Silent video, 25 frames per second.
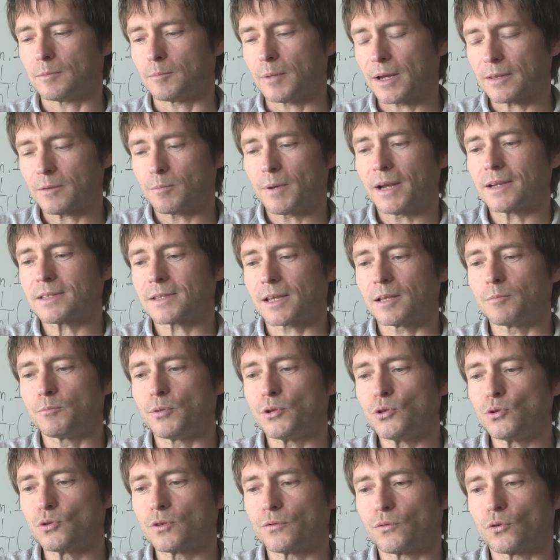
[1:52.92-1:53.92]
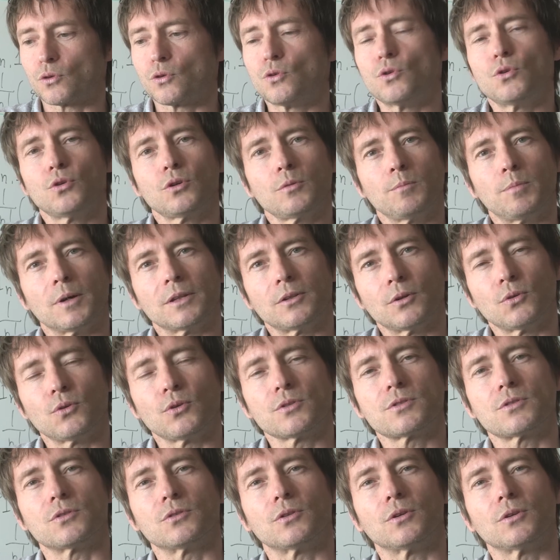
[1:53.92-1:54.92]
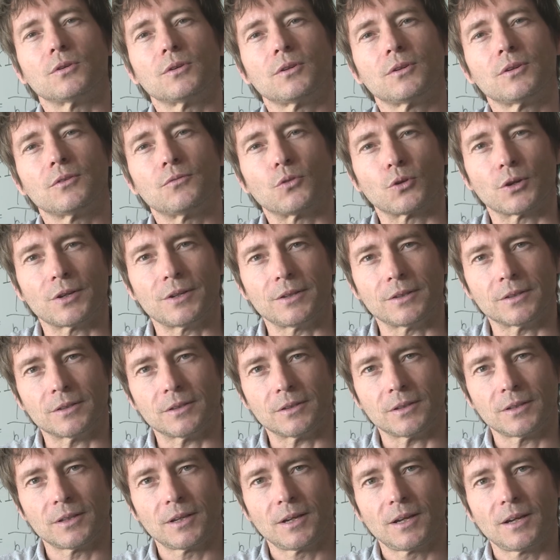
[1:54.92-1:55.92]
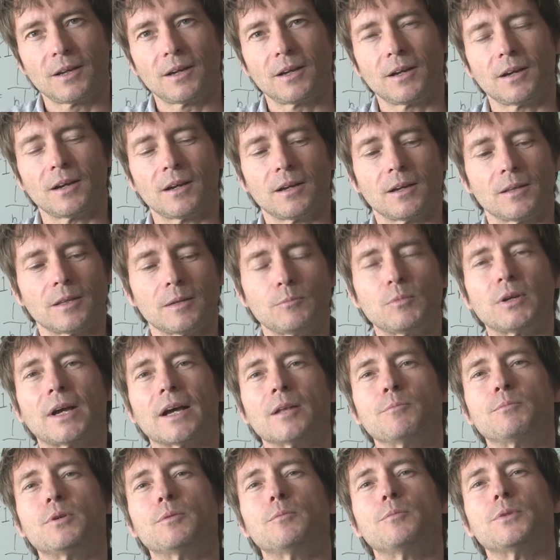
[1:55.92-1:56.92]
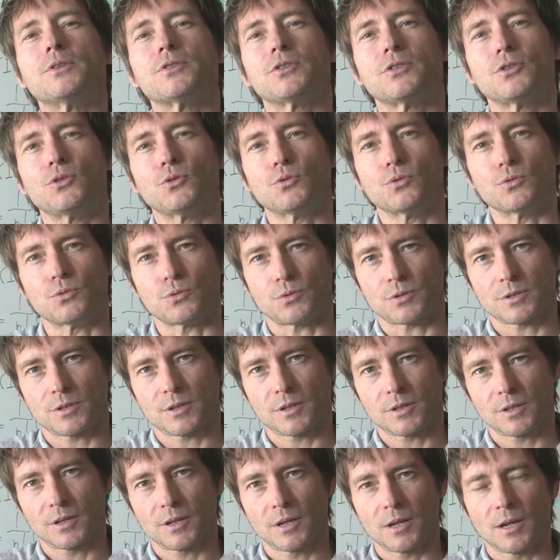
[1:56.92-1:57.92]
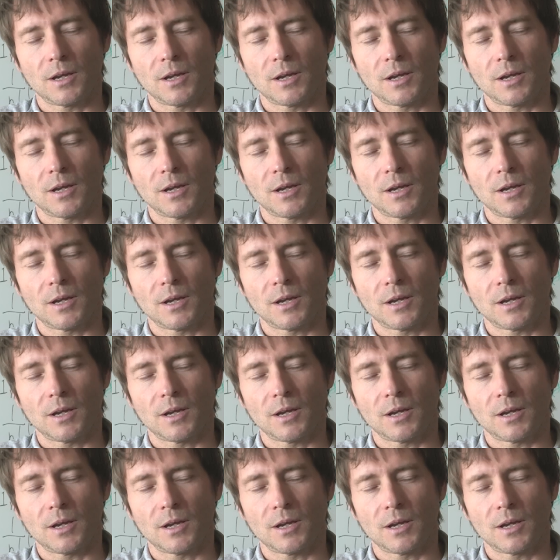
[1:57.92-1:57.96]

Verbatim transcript: mathematics can be used for good, but also for ill, and it can be misused.